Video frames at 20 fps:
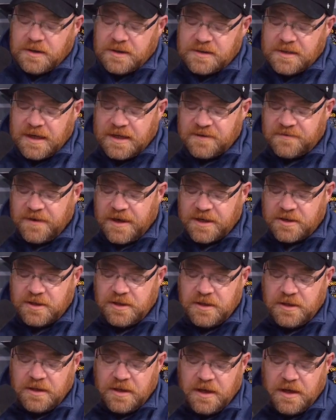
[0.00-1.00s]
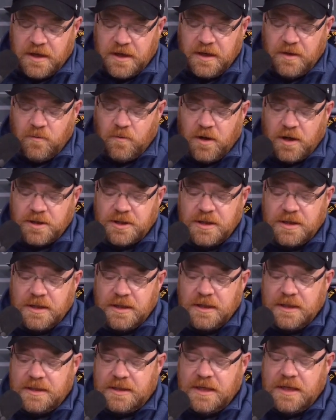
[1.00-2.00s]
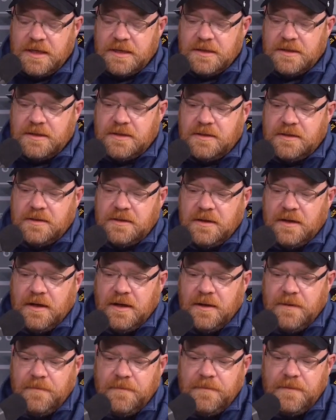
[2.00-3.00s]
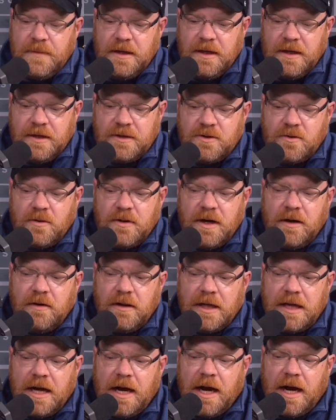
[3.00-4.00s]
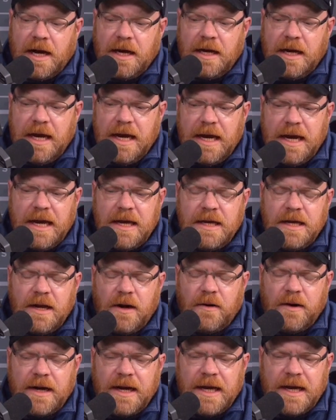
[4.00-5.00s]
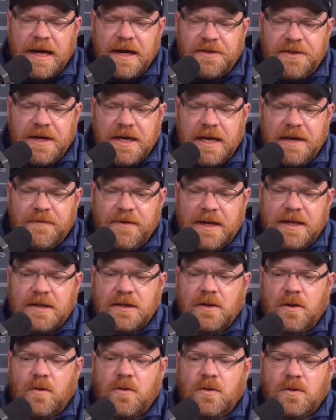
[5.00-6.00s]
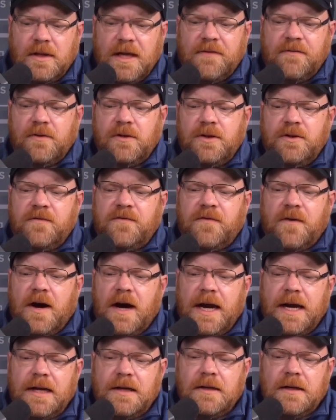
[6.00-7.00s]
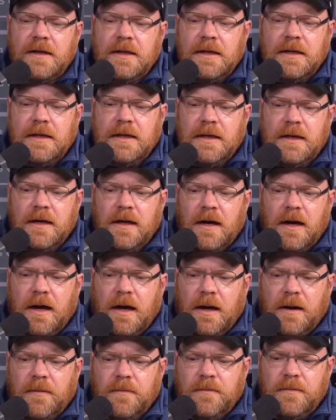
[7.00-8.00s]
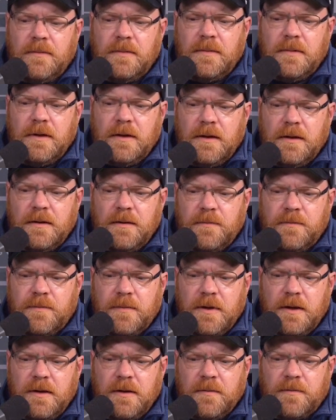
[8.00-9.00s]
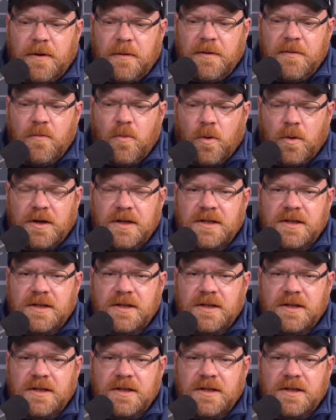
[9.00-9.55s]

dissatisfaction in Washington, D.C. is extraordinarily high. And I think even at the local level, you find probably more